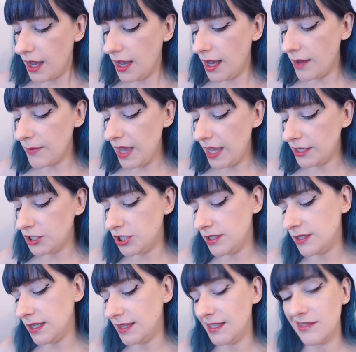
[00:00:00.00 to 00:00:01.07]
um, and
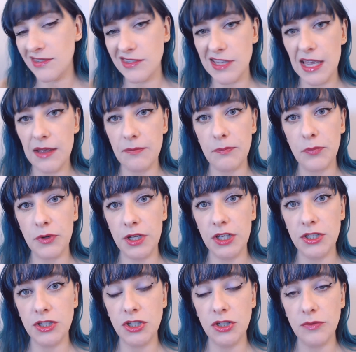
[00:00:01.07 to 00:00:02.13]
she said this is a pretty
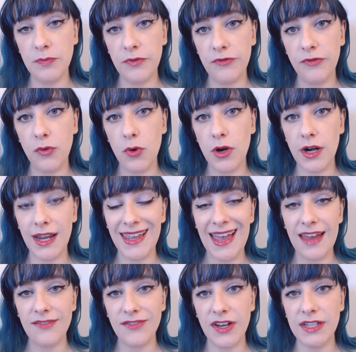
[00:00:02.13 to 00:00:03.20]
good dupe for
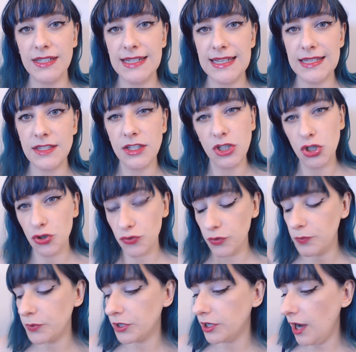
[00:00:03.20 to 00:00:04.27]
Kat Von D's
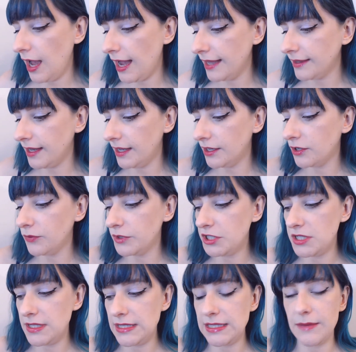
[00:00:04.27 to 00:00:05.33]
Trooper eyeliner,
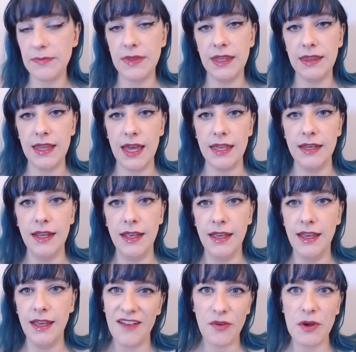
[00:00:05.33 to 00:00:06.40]
which is something that
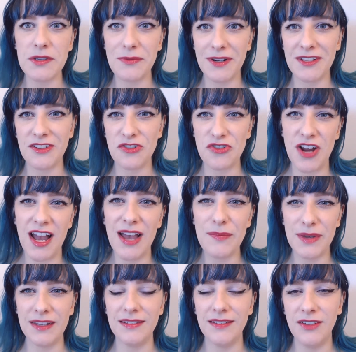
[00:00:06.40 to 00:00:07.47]
I've always wanted to
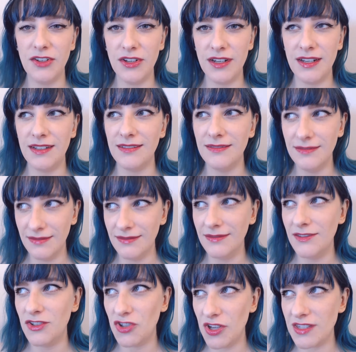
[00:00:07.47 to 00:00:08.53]
try but couldn't
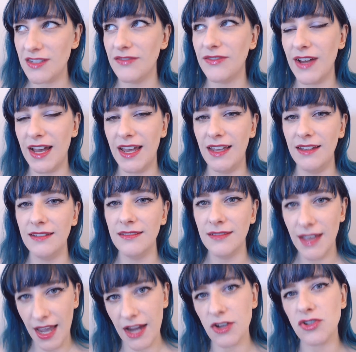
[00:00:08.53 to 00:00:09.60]
justify
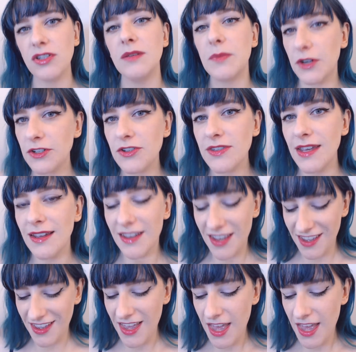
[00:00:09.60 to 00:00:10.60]
actually purchasing